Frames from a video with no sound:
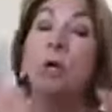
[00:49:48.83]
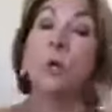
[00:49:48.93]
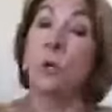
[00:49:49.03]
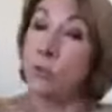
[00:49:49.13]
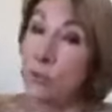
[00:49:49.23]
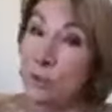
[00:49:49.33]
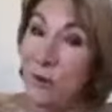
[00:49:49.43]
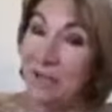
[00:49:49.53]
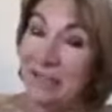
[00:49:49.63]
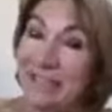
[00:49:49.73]
which was
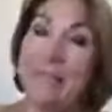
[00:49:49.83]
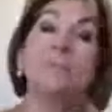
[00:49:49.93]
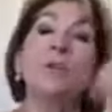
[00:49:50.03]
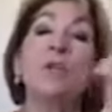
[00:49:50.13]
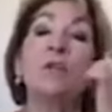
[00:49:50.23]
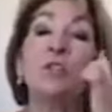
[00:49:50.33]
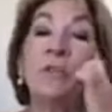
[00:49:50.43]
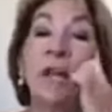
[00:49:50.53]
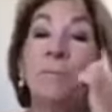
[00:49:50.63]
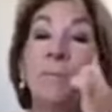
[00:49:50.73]
oily. So
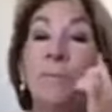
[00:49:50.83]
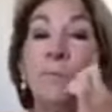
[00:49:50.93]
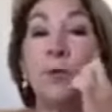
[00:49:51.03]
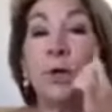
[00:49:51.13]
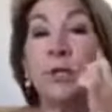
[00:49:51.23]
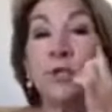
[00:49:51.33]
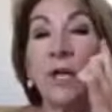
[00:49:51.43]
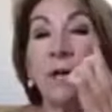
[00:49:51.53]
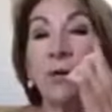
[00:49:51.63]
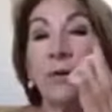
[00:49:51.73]
then I pushed
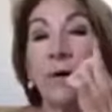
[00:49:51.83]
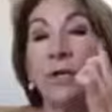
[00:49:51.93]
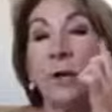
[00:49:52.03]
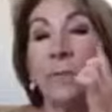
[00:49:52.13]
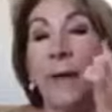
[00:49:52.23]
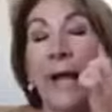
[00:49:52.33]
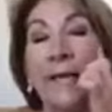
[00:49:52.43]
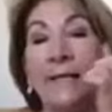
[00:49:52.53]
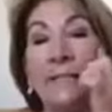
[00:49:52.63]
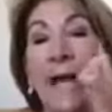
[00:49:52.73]
and, you know,
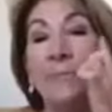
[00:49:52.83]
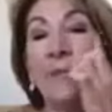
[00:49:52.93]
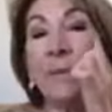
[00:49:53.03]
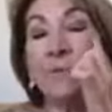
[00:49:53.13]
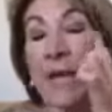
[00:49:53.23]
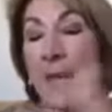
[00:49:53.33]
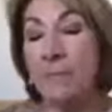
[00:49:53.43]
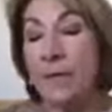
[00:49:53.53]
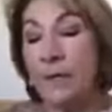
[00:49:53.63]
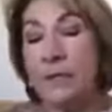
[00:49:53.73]
patted, tap, tap,
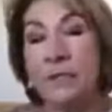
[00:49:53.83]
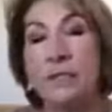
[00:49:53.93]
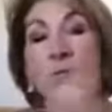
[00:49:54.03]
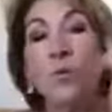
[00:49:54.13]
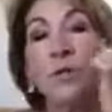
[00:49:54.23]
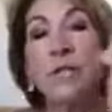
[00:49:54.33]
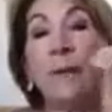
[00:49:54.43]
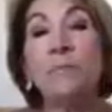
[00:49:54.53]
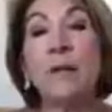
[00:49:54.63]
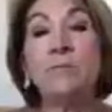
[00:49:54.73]
tap, did some more
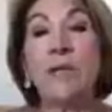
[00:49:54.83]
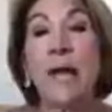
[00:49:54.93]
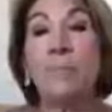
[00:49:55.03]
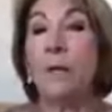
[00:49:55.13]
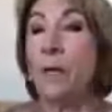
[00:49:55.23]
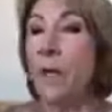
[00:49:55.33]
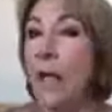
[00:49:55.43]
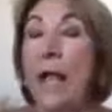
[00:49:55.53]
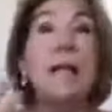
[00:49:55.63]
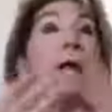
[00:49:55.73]
tap, tap, tap,
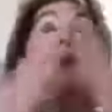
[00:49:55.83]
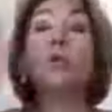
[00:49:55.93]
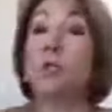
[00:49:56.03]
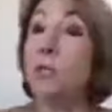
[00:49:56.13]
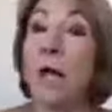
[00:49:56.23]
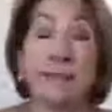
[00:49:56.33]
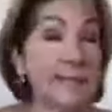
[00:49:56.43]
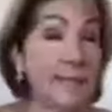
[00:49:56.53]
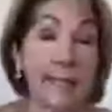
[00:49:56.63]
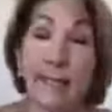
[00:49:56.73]
and I could not see
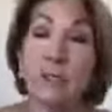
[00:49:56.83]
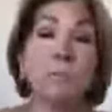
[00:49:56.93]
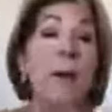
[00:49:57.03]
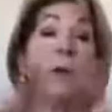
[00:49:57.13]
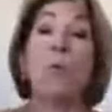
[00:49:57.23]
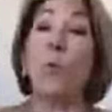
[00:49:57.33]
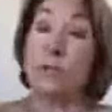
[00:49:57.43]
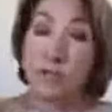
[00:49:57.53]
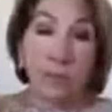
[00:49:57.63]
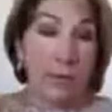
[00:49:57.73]
that age spot
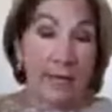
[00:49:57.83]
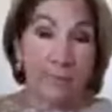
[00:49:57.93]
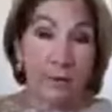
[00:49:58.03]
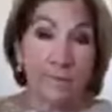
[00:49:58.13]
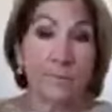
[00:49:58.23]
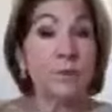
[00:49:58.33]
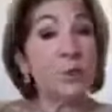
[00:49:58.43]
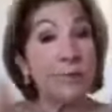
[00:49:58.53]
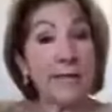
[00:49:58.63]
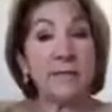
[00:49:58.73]
whatsoever.
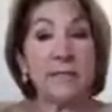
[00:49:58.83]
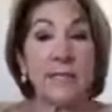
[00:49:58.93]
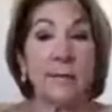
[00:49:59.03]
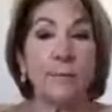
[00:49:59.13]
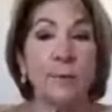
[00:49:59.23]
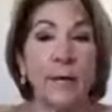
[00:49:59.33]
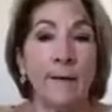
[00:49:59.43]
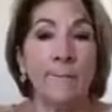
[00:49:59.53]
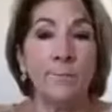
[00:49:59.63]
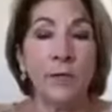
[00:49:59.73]
So that's a tip.
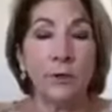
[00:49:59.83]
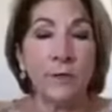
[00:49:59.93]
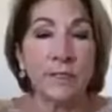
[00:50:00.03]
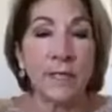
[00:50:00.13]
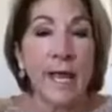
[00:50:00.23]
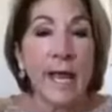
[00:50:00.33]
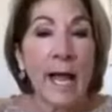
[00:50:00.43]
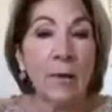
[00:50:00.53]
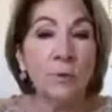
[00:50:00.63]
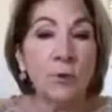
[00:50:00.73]
Um, Hillary said,
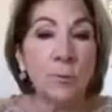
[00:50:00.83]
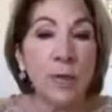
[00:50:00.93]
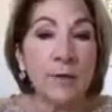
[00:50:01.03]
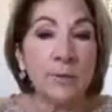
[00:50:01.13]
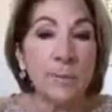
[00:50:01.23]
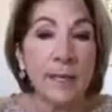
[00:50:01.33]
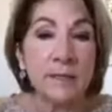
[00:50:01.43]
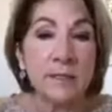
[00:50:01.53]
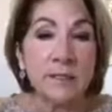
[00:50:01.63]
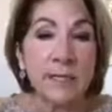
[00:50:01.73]
how would you apply the pink
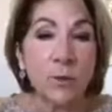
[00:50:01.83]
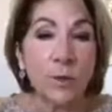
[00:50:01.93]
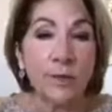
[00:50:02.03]
stick with a